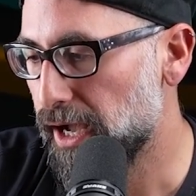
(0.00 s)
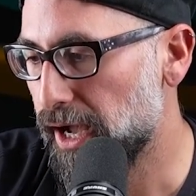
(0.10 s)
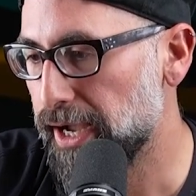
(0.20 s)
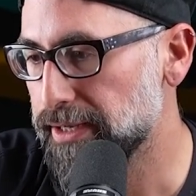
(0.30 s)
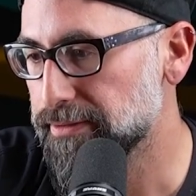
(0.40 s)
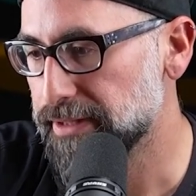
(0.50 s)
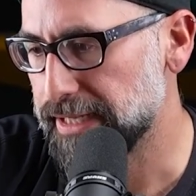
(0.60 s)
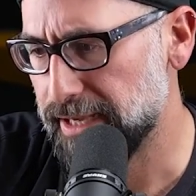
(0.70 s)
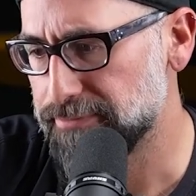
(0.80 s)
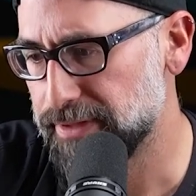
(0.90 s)

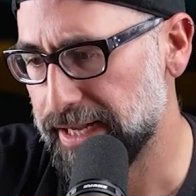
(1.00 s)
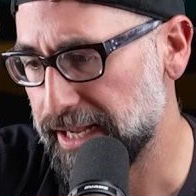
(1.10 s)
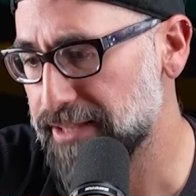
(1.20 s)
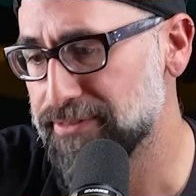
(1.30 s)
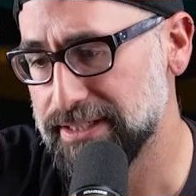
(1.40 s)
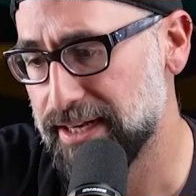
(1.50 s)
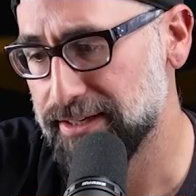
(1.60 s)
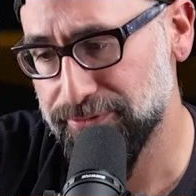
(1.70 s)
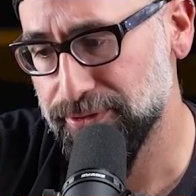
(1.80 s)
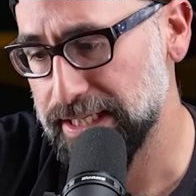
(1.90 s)
I even signed
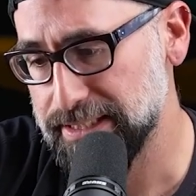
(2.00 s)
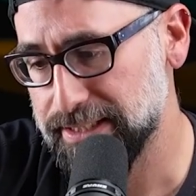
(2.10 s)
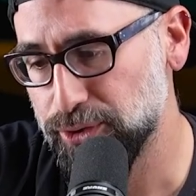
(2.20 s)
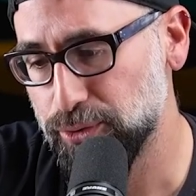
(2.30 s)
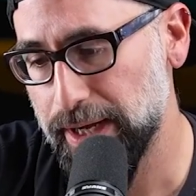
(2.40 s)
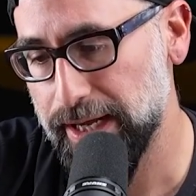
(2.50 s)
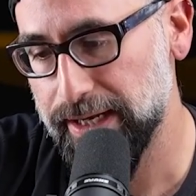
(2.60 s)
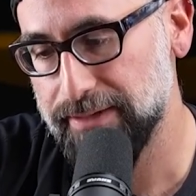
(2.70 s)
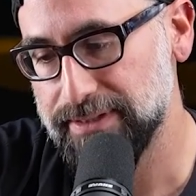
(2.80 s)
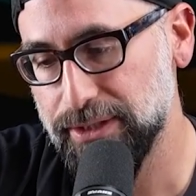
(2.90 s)
up for like Skillway
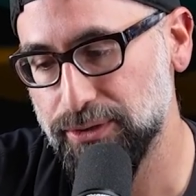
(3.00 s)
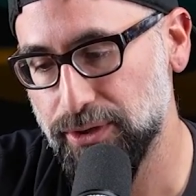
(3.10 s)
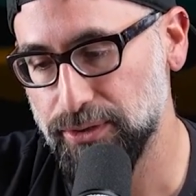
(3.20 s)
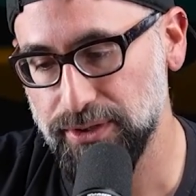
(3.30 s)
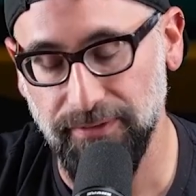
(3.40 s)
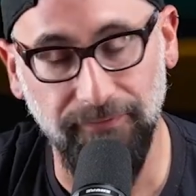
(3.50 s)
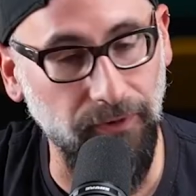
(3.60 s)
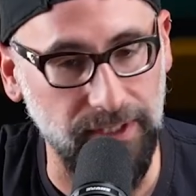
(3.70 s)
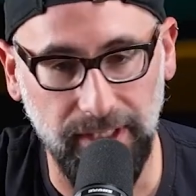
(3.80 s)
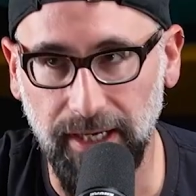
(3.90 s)
and had Sale Coach. And the
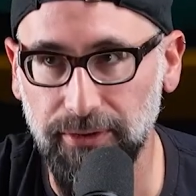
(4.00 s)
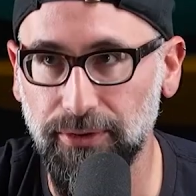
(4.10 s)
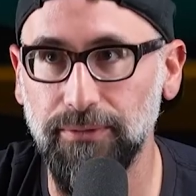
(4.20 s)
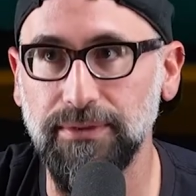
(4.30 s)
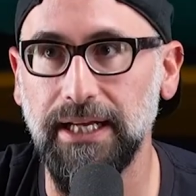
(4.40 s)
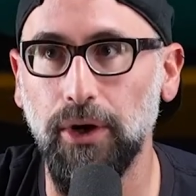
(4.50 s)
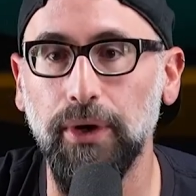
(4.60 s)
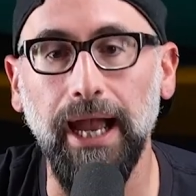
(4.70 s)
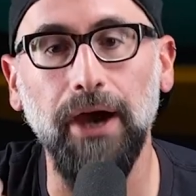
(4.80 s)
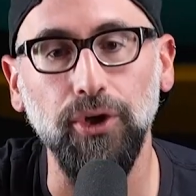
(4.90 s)
first thing I learned was like,
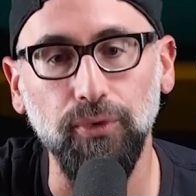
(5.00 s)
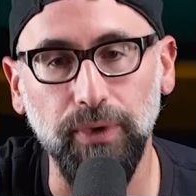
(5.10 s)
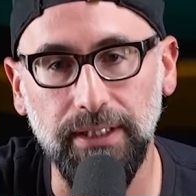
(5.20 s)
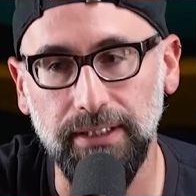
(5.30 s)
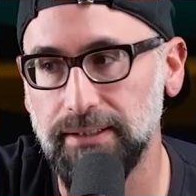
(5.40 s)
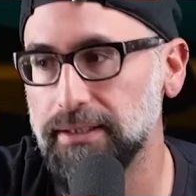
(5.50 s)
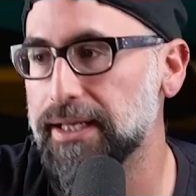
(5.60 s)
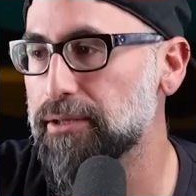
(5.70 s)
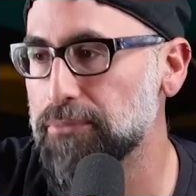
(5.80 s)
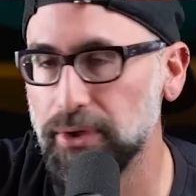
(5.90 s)
okay, how do you read this and
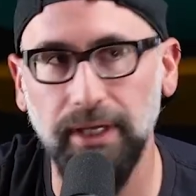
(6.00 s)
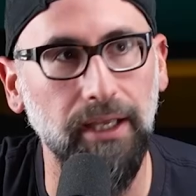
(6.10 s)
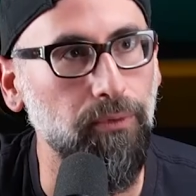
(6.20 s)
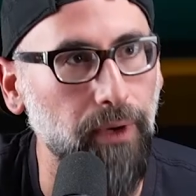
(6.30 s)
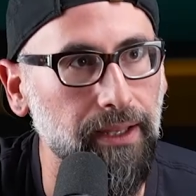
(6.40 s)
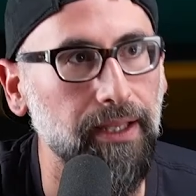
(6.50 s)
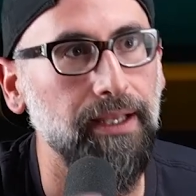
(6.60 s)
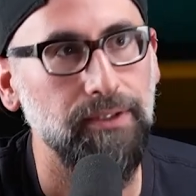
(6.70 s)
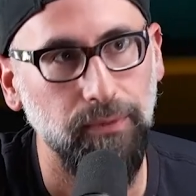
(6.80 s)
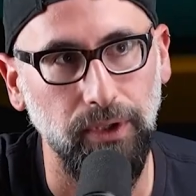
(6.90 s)
like communicate in a way that
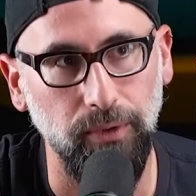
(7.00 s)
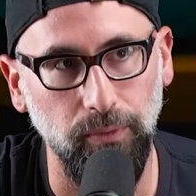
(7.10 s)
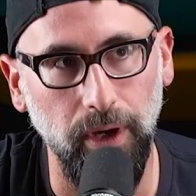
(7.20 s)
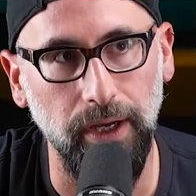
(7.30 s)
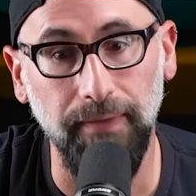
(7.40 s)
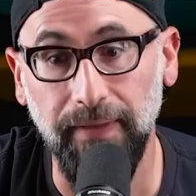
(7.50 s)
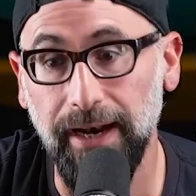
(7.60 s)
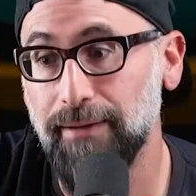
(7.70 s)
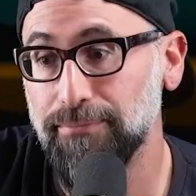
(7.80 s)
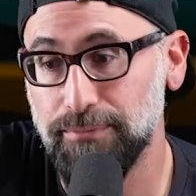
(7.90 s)
gets what you want? And
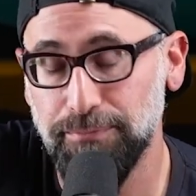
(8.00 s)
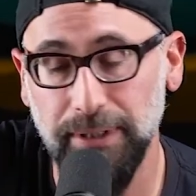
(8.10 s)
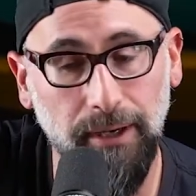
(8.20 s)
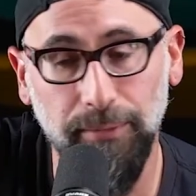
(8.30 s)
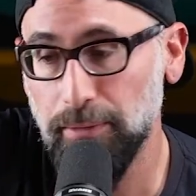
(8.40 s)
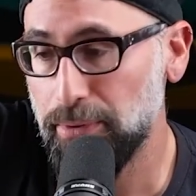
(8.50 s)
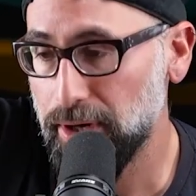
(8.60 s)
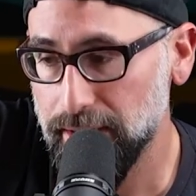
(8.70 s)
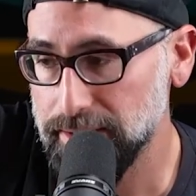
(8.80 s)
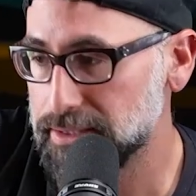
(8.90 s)
then I'm becoming a
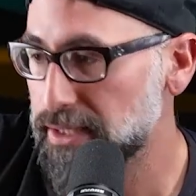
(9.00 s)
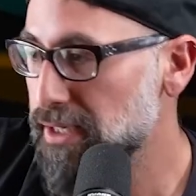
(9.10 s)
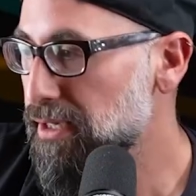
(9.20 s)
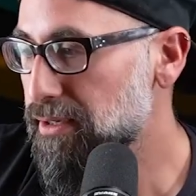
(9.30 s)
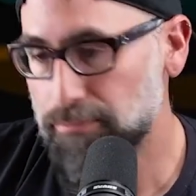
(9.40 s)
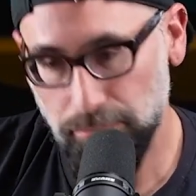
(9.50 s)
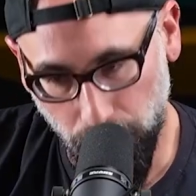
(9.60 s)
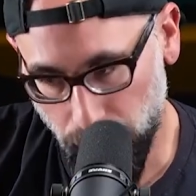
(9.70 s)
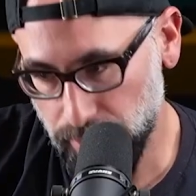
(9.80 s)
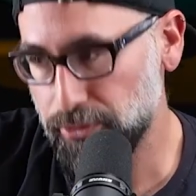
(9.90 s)
boss,
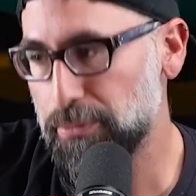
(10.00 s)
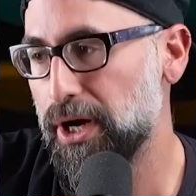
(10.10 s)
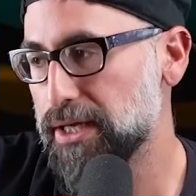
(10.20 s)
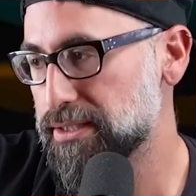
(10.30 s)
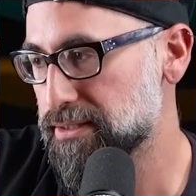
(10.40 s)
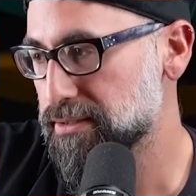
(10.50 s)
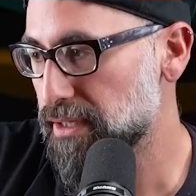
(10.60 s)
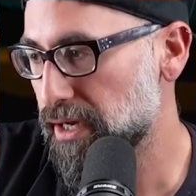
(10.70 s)
more of a boss